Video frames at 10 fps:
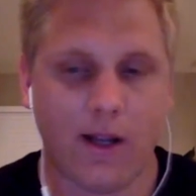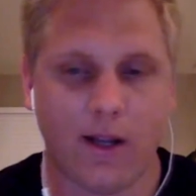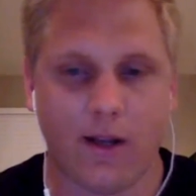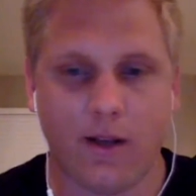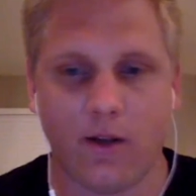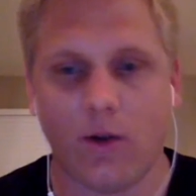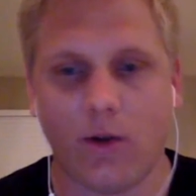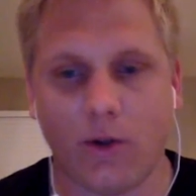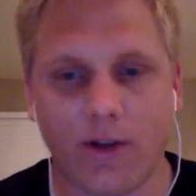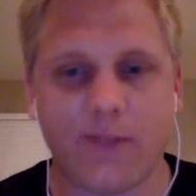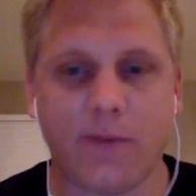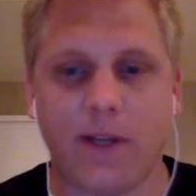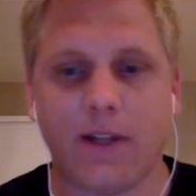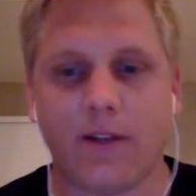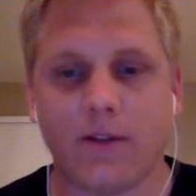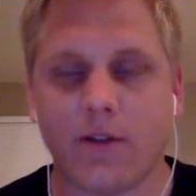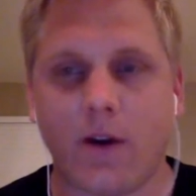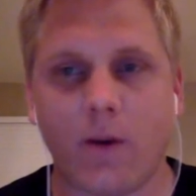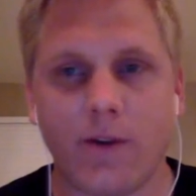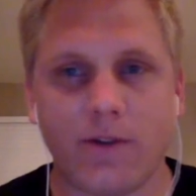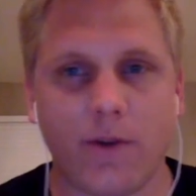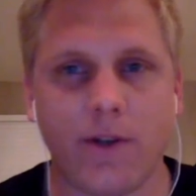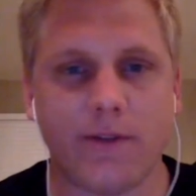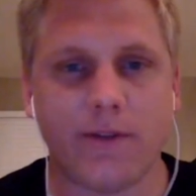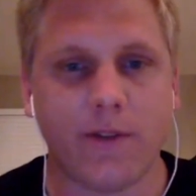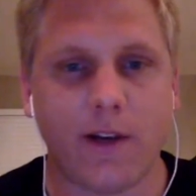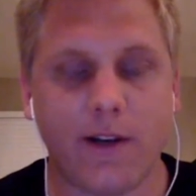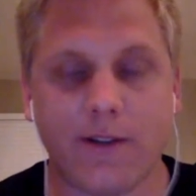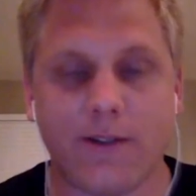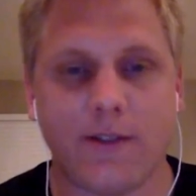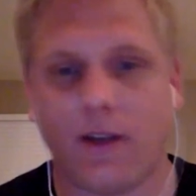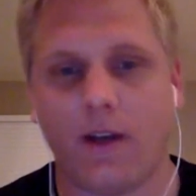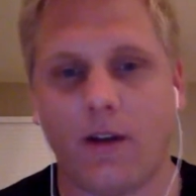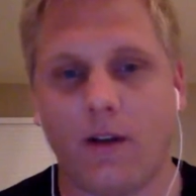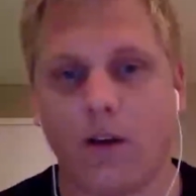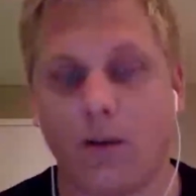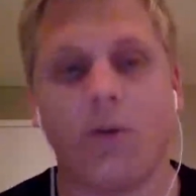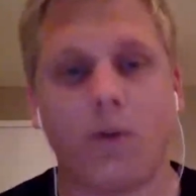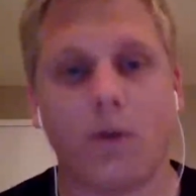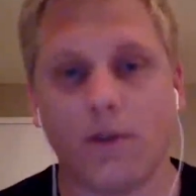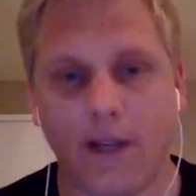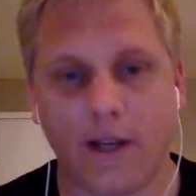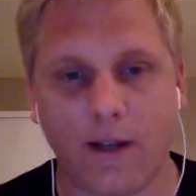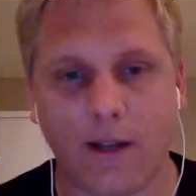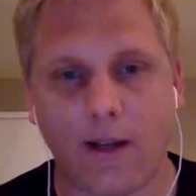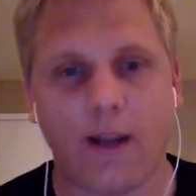You can explain that there's always noise and variance in real world data,